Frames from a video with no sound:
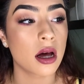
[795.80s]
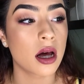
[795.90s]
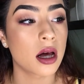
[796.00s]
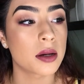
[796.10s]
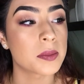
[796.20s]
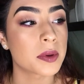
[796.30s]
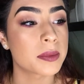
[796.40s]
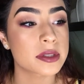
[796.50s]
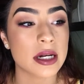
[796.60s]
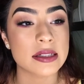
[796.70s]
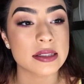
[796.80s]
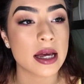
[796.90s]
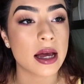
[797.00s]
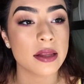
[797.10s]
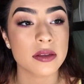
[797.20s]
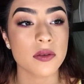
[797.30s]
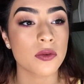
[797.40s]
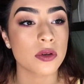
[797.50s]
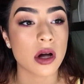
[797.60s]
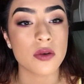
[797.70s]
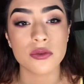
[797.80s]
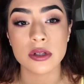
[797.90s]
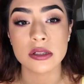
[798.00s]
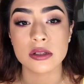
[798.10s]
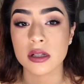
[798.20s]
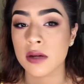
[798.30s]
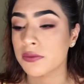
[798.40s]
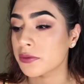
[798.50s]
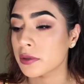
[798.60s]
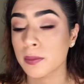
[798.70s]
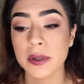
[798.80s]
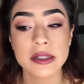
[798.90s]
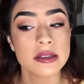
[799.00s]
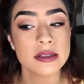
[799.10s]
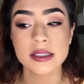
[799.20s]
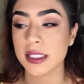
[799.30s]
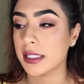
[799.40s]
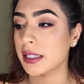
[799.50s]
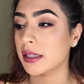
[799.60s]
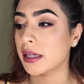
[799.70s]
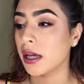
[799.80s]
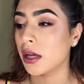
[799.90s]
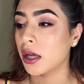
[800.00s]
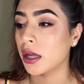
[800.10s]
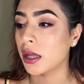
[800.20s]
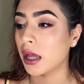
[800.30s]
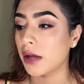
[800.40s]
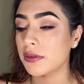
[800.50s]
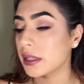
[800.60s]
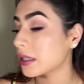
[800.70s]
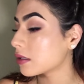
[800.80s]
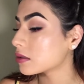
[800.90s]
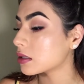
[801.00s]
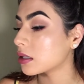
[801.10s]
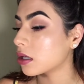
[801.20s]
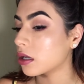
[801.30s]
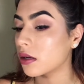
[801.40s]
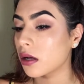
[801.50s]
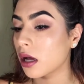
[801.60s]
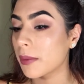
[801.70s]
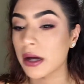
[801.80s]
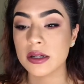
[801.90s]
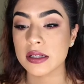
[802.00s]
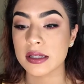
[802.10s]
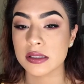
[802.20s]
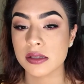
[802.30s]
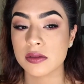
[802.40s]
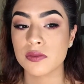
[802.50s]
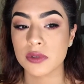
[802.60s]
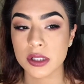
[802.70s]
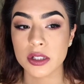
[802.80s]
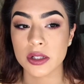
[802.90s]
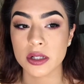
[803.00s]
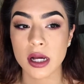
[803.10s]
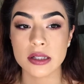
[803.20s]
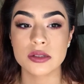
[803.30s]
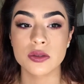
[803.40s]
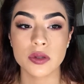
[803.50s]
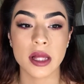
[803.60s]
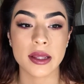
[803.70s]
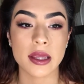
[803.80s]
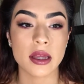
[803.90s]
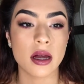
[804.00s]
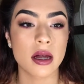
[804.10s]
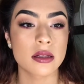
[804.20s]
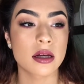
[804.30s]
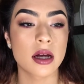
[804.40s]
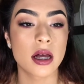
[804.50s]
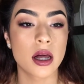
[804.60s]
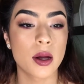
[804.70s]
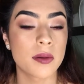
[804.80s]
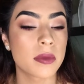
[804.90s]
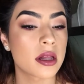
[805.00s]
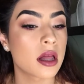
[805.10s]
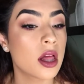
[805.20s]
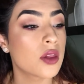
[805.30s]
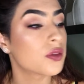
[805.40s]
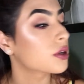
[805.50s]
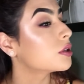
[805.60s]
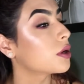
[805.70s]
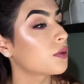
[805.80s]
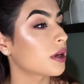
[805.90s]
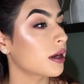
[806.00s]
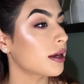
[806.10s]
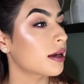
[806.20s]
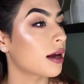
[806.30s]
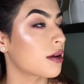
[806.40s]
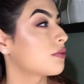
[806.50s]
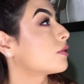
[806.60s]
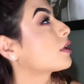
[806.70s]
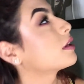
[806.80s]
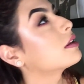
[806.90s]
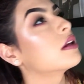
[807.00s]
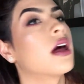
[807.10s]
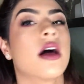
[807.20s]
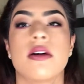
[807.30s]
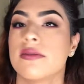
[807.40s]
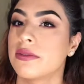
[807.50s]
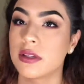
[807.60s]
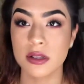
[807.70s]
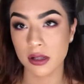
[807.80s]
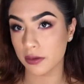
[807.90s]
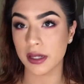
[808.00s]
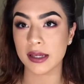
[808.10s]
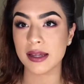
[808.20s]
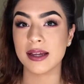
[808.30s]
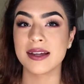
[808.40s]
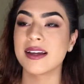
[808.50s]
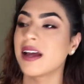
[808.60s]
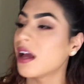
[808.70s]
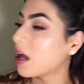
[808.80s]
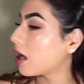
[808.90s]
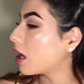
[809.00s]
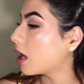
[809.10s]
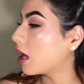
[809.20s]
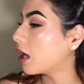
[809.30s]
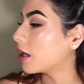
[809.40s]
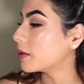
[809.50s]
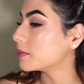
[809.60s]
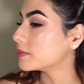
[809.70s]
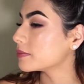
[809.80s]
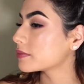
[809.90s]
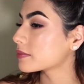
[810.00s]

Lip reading: But besides that, the full coverage, the comfortability, everything else about it is really good. I do like it. The glow kit, I freaking love the glow kit. And